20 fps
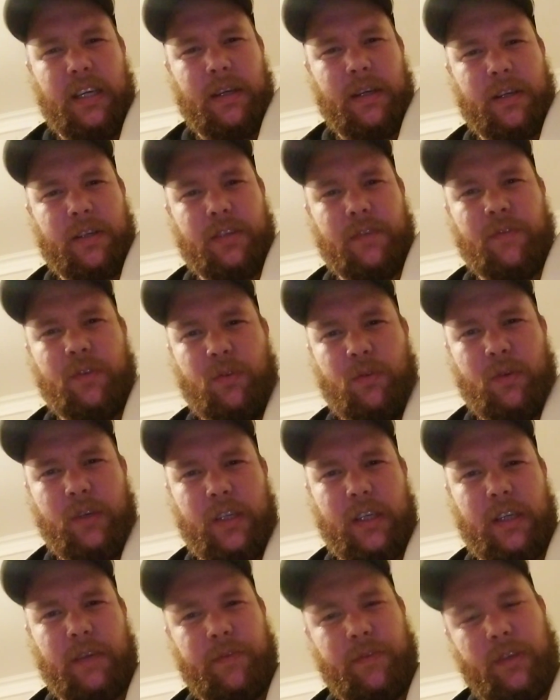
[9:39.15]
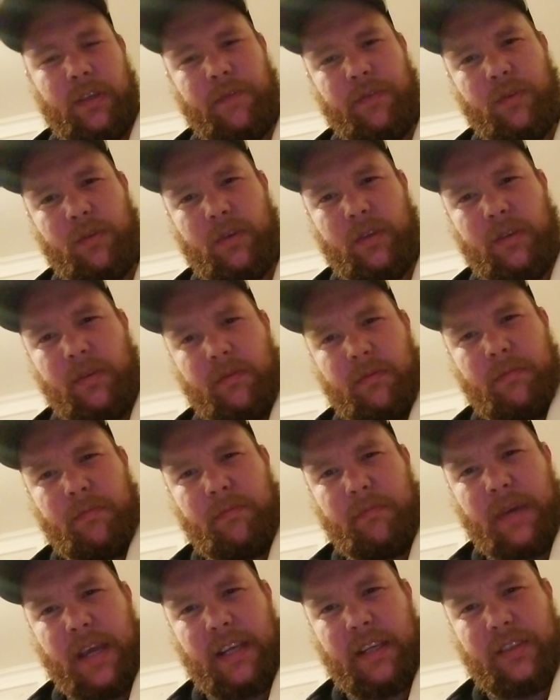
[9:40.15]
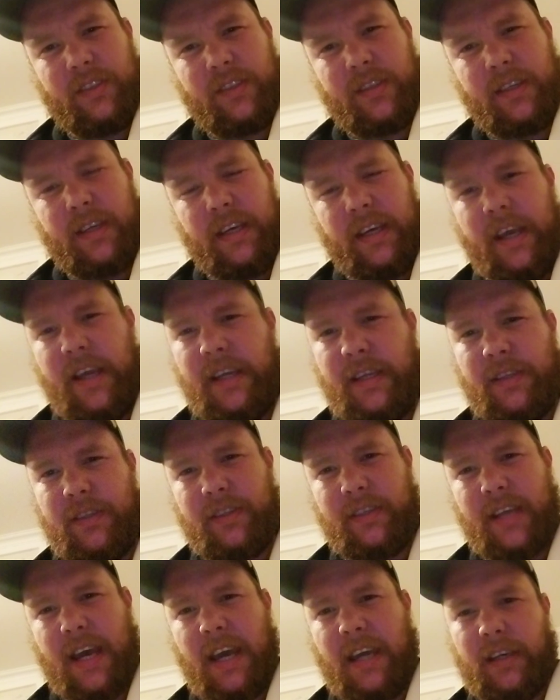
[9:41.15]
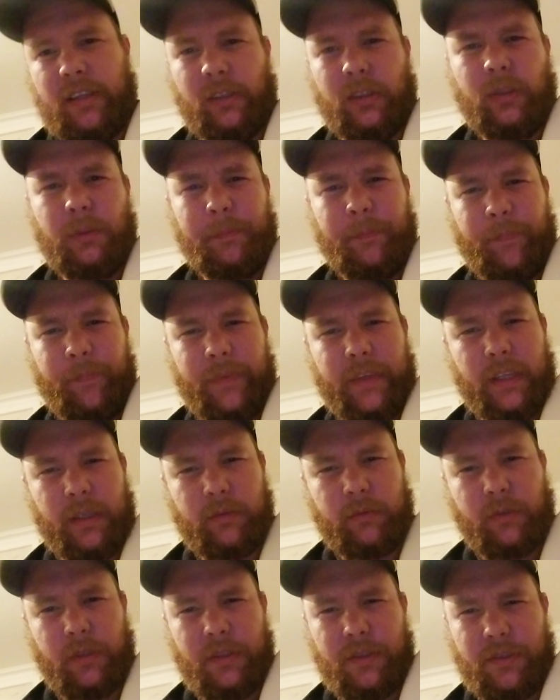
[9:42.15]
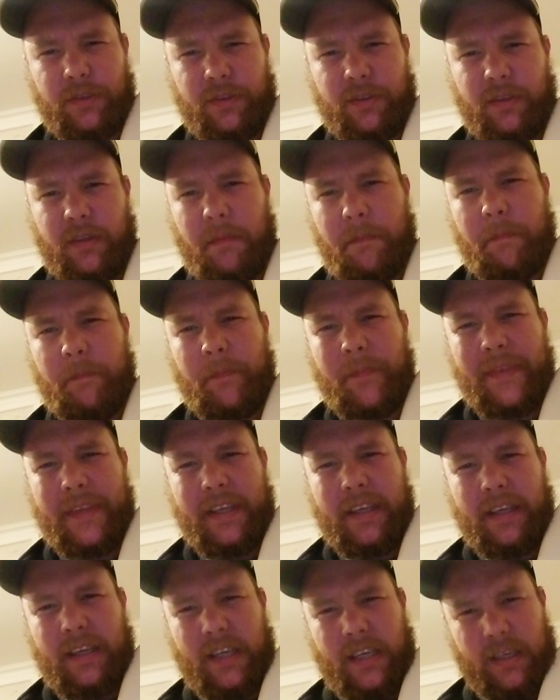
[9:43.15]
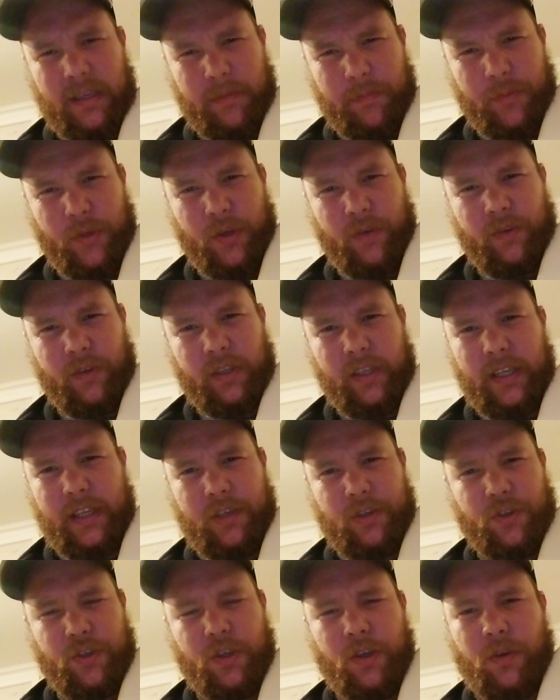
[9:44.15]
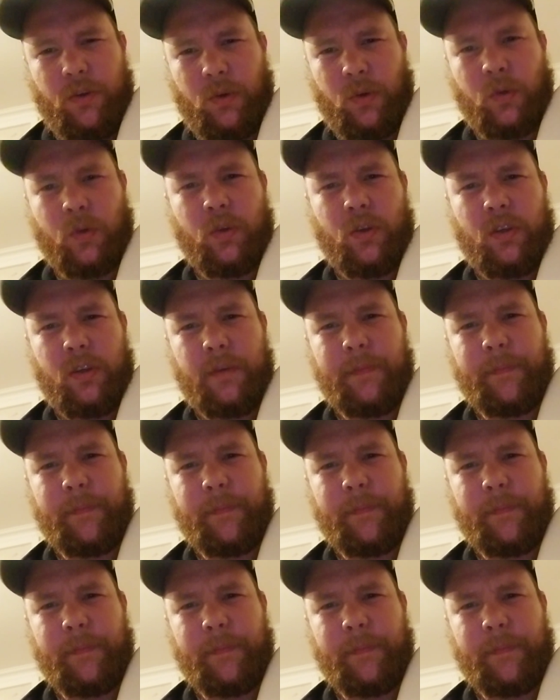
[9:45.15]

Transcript: because if you were to make a scale that was perfectly in tune,